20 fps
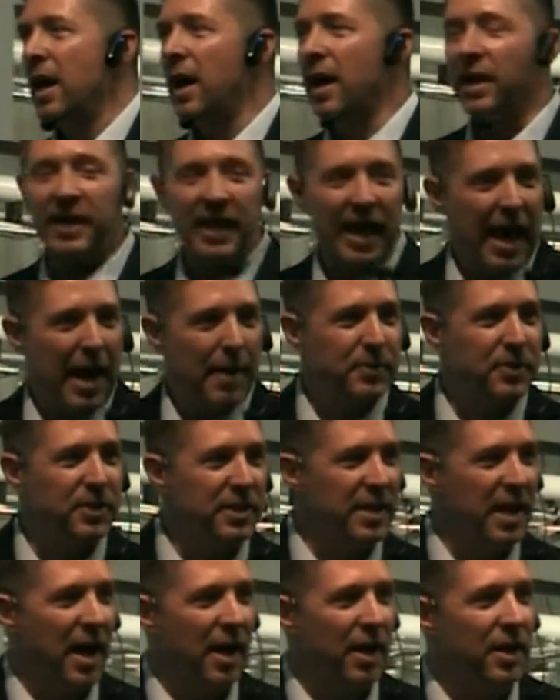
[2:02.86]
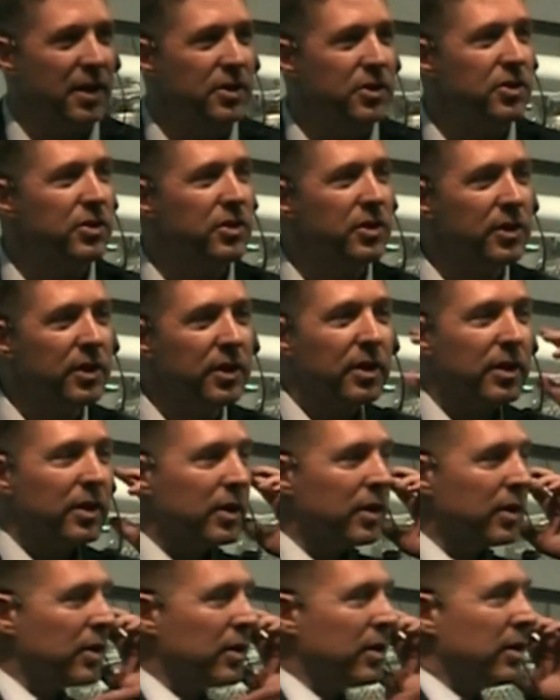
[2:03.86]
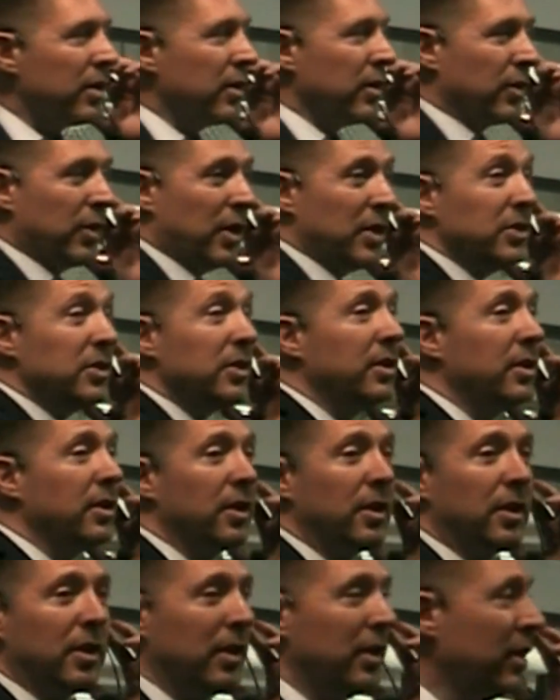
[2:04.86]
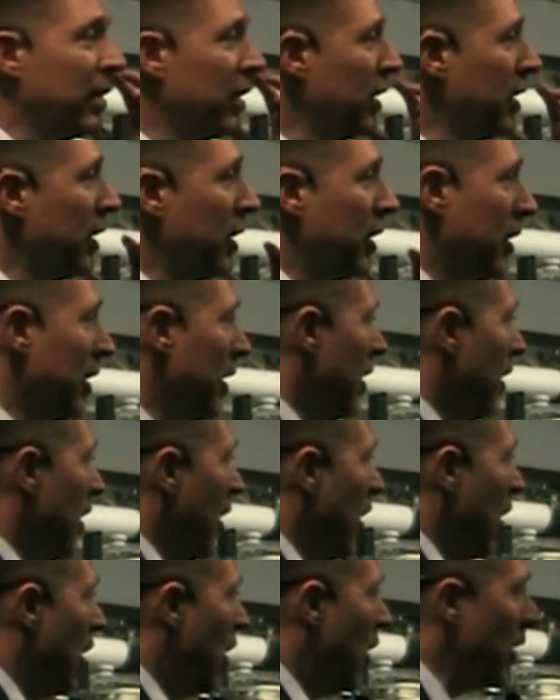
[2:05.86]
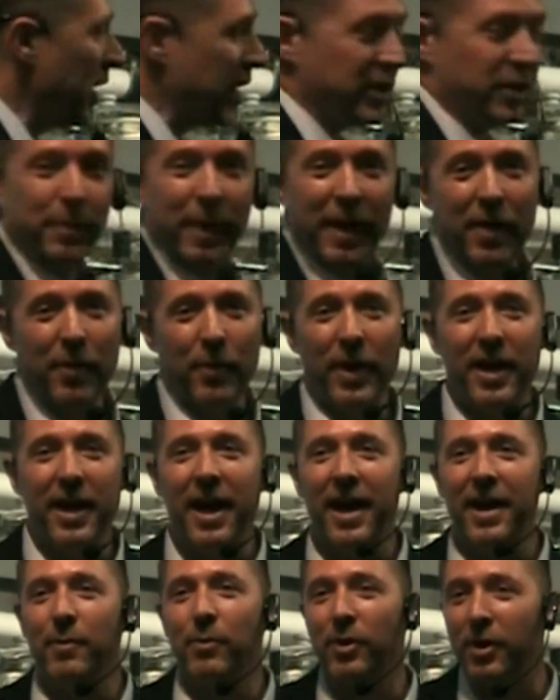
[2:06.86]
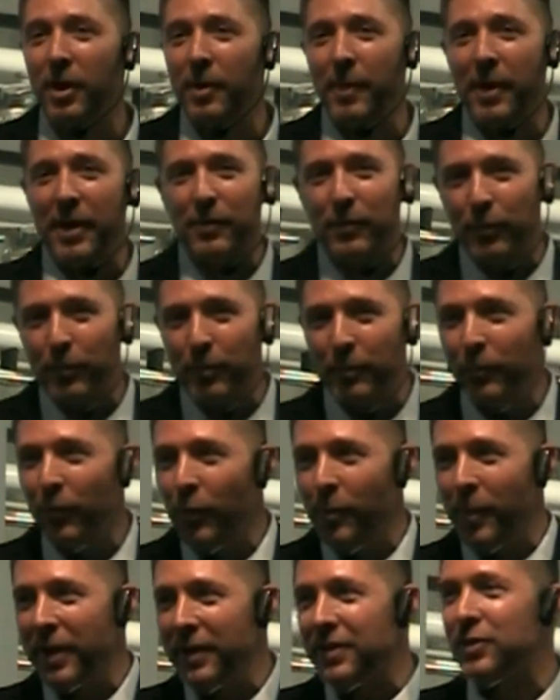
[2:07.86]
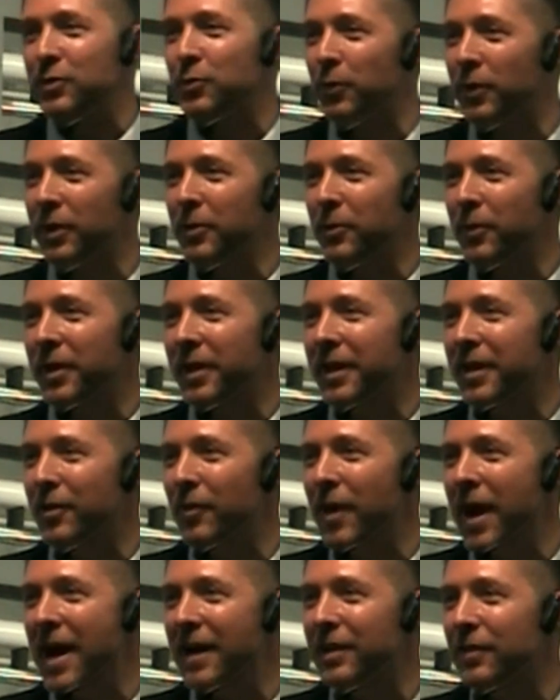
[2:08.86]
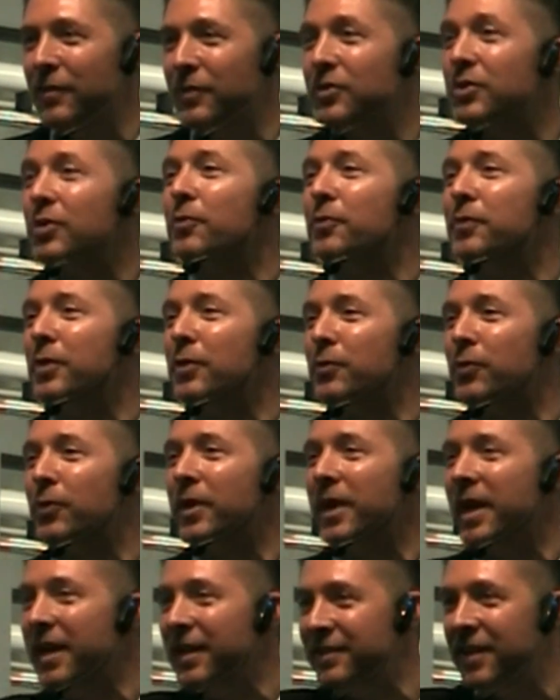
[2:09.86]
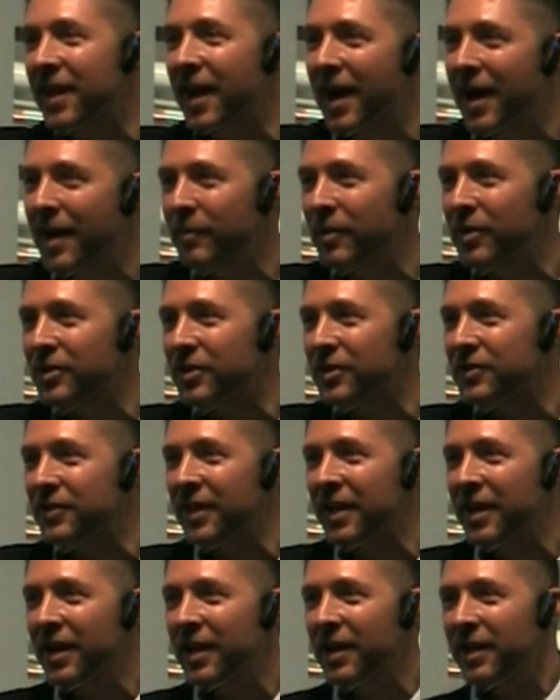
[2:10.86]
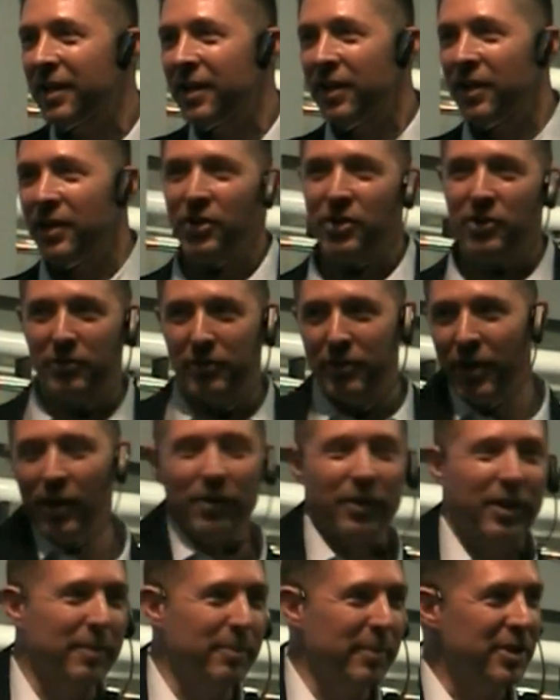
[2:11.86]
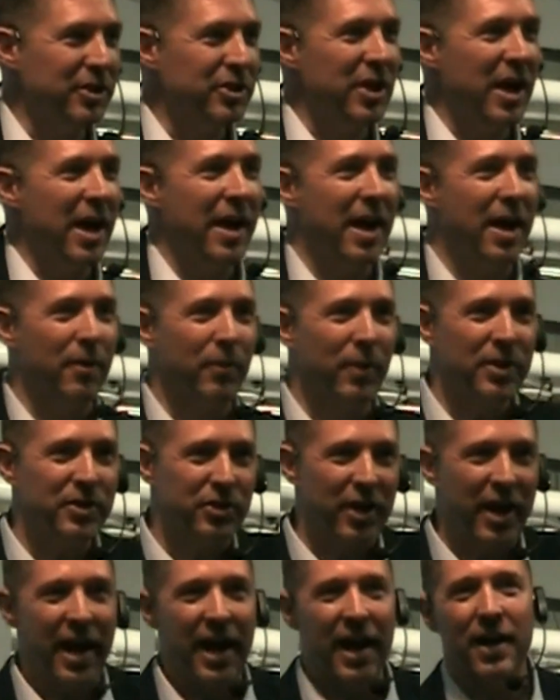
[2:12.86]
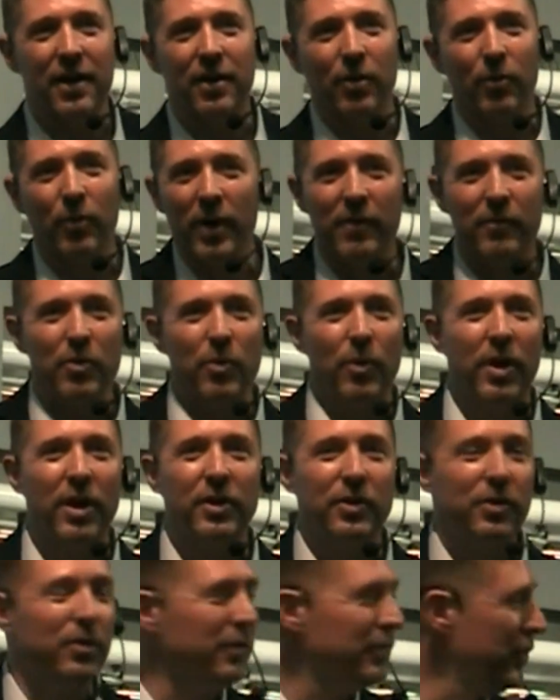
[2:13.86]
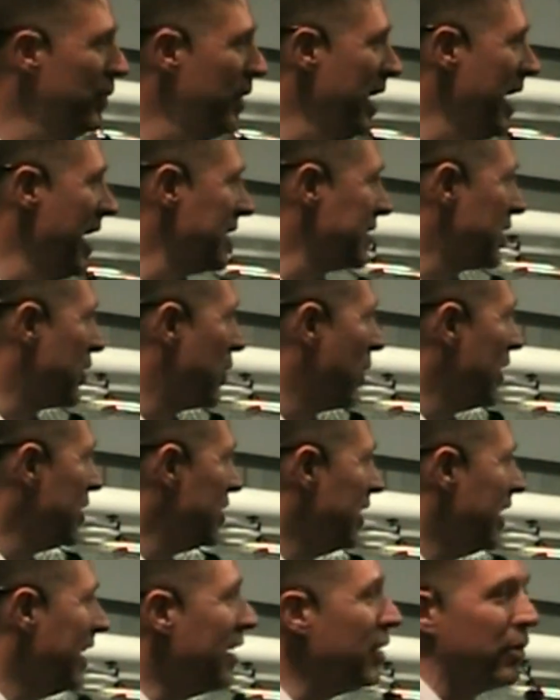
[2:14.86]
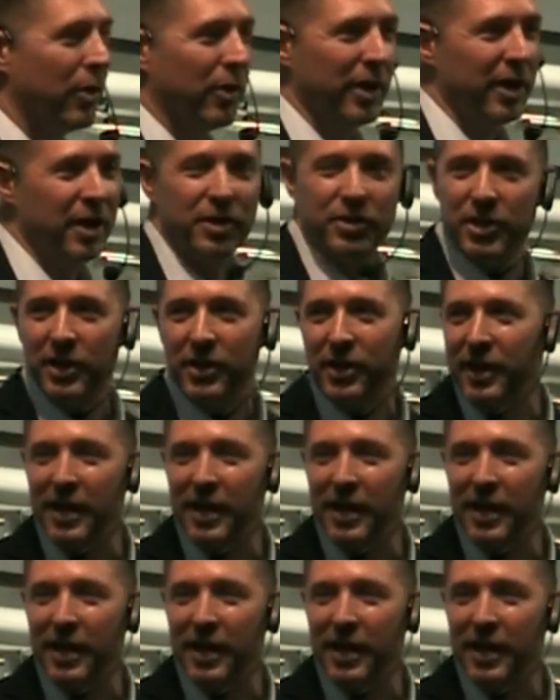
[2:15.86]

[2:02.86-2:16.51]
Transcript: gaps in knowledge. Question? Okay, so by the way, hey, we'll make this really interactive, so feel free anytime to just, give me a shout out, raise your hand, or whatever you want to do if you want to ask a question or interject a